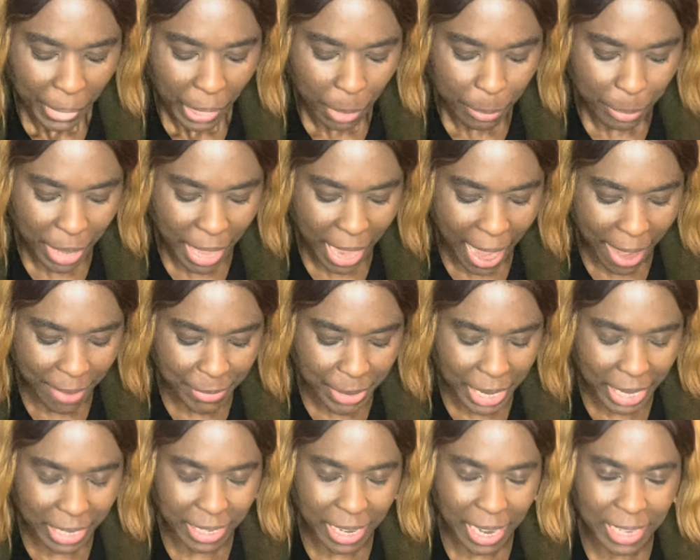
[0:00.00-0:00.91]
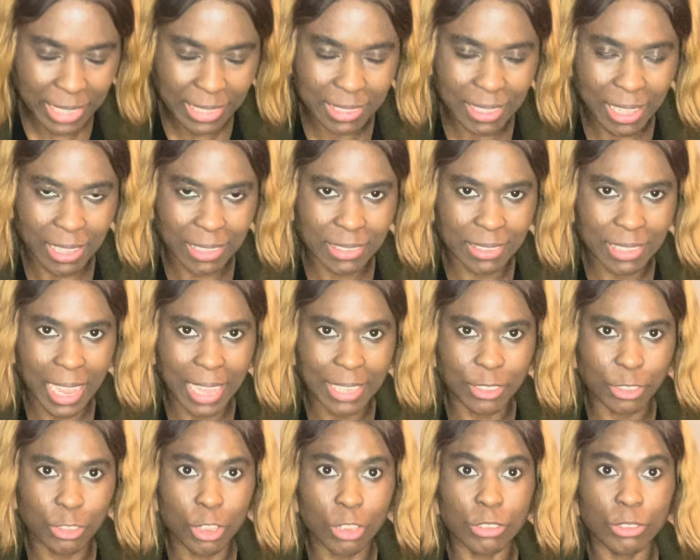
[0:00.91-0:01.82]
but I realized that I
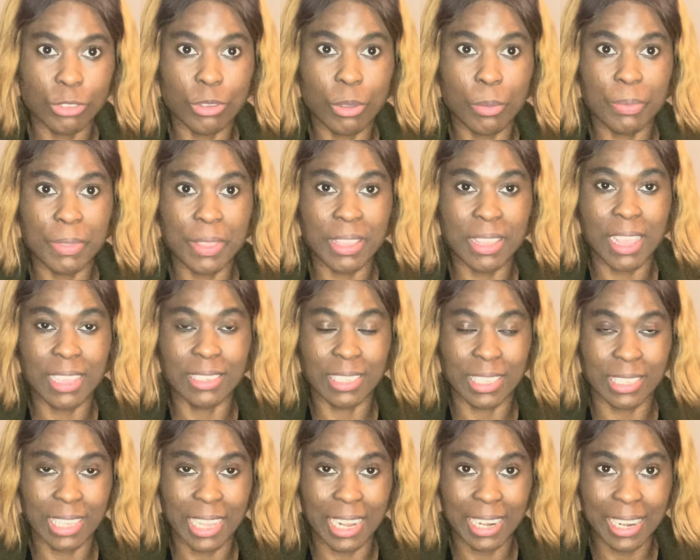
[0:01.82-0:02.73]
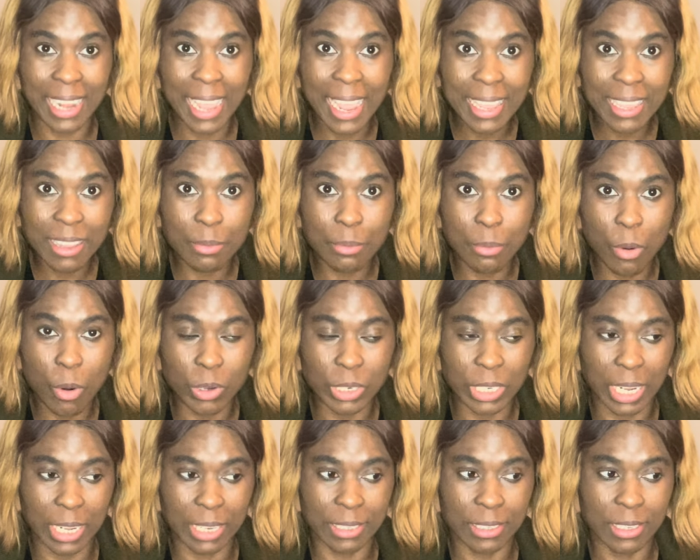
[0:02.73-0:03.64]
saw something else that I like more
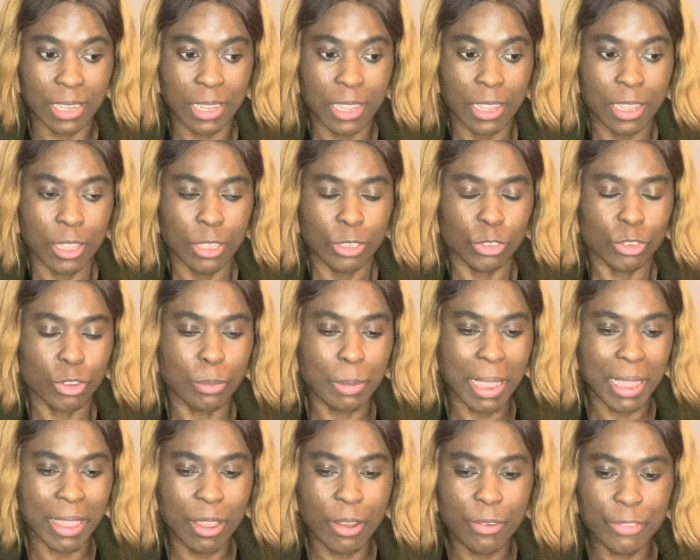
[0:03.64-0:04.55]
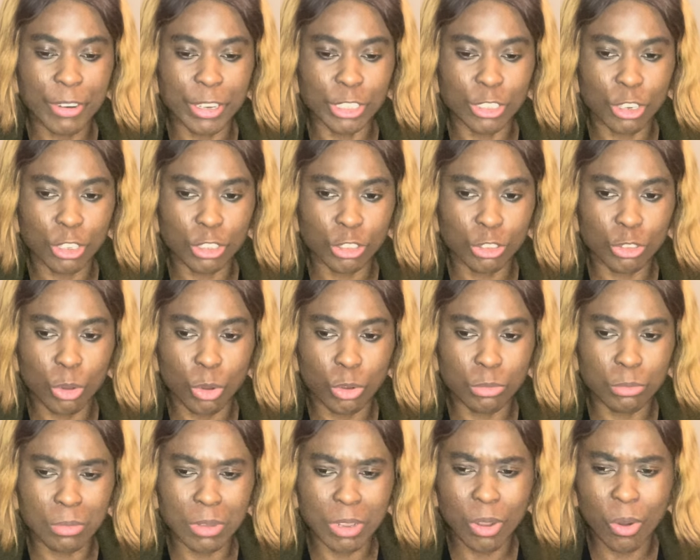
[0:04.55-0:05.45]
than. So my girlfriend just
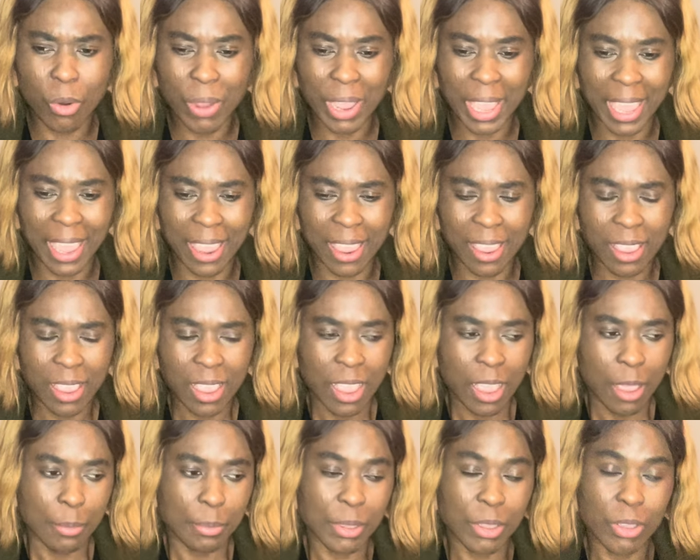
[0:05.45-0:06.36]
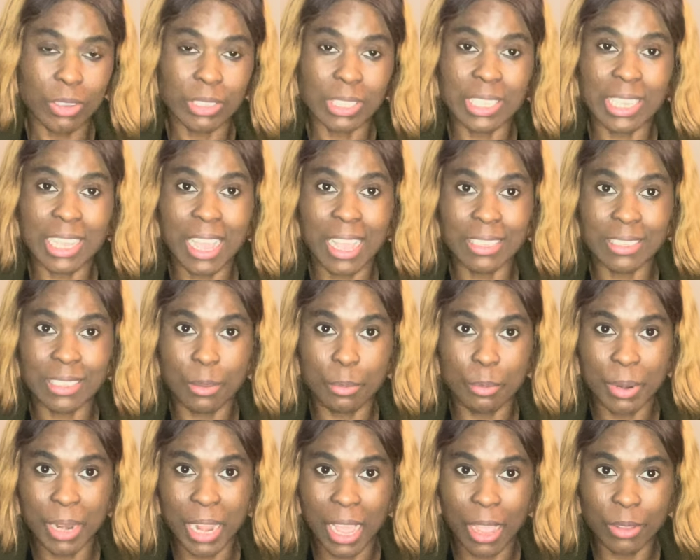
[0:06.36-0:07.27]
told me, okay, because he has a
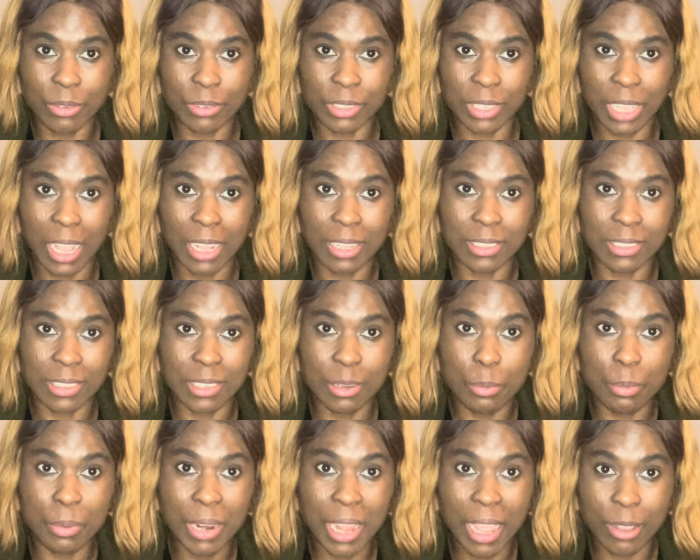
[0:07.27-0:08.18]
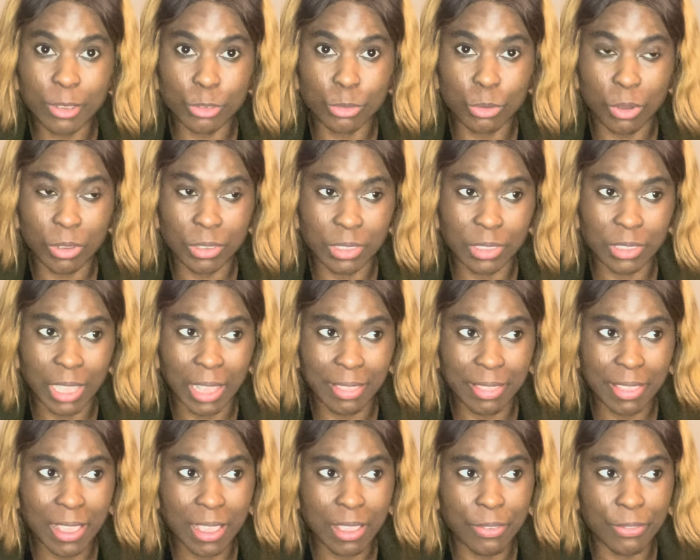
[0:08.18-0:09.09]
blouse, and the blouse was, I
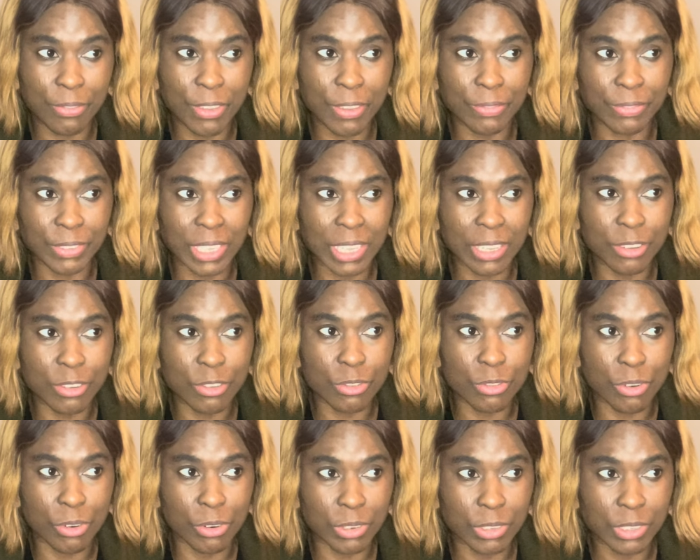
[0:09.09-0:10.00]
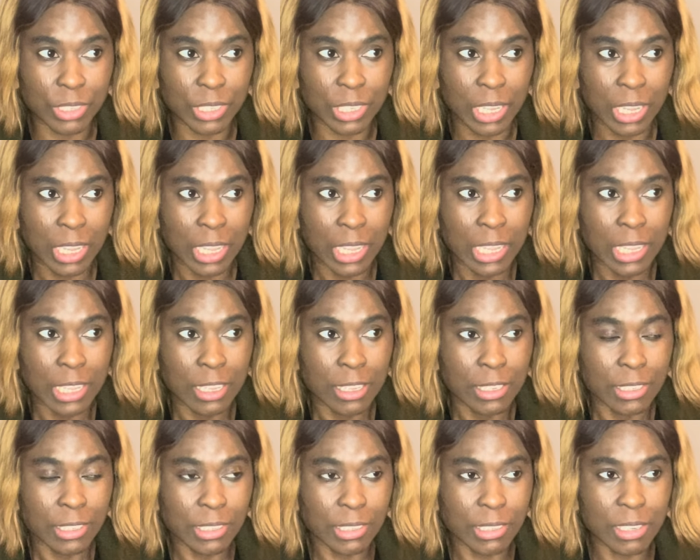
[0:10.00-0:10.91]
think, 50 euros.
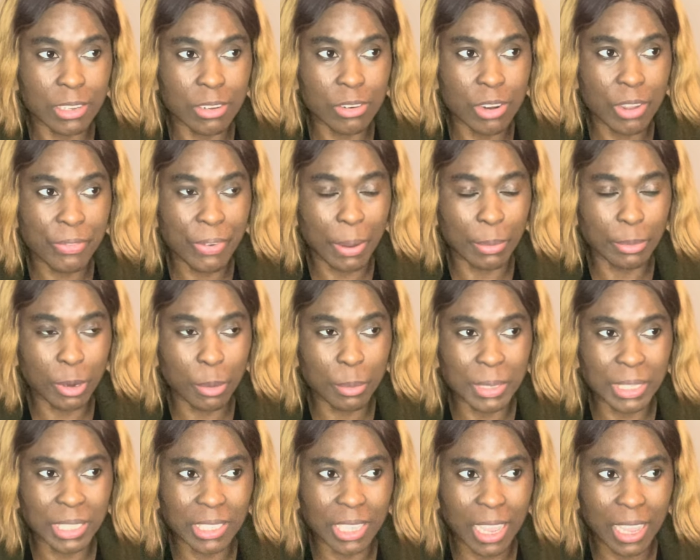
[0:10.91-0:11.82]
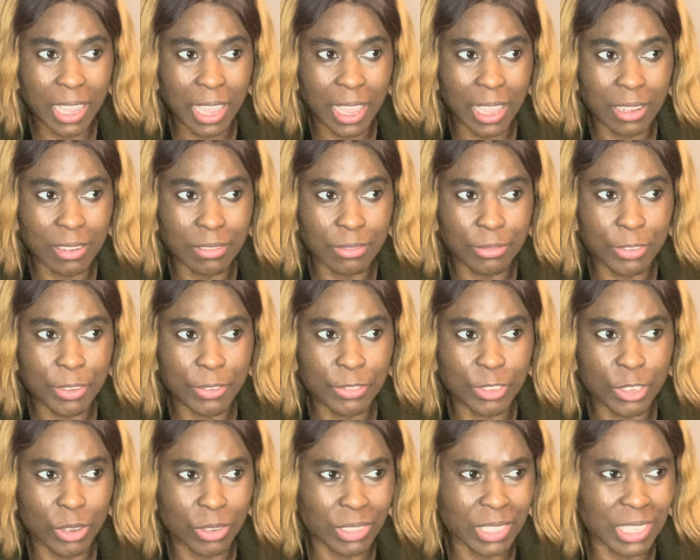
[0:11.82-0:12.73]
Still, if I'm not mistaken,
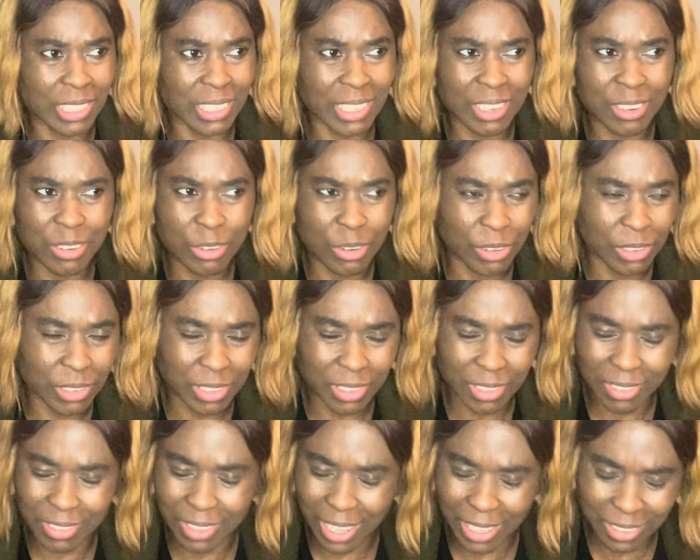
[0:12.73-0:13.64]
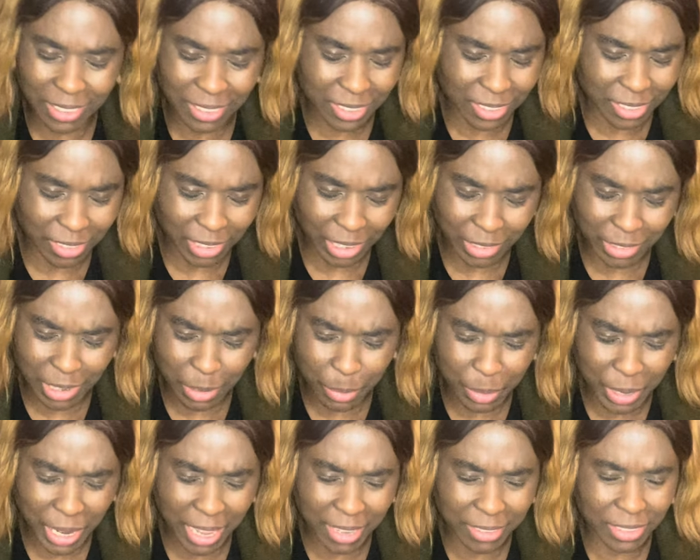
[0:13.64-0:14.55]
50 or 60 euros, that's the
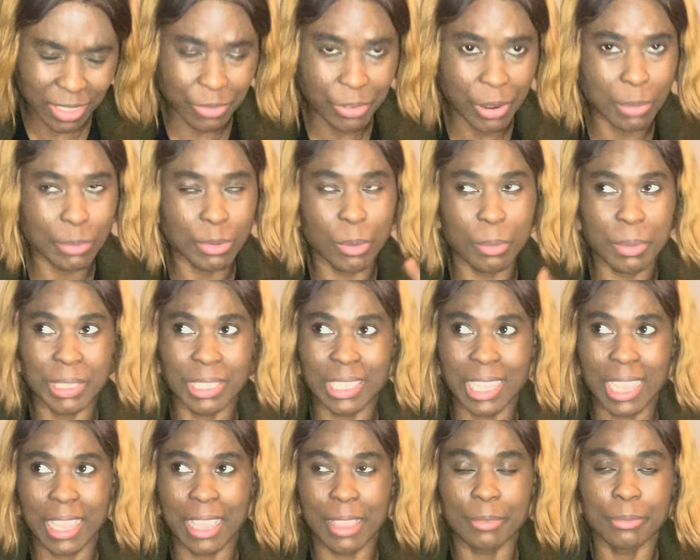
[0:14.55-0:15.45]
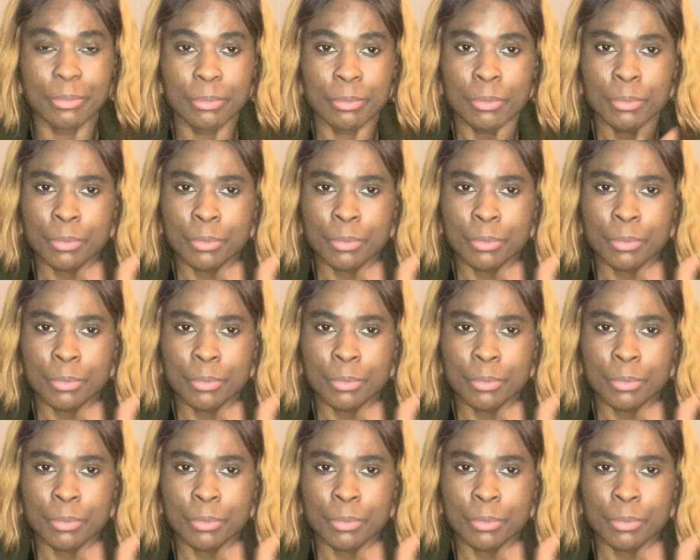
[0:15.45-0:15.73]
blouse, if I'm not mistaken.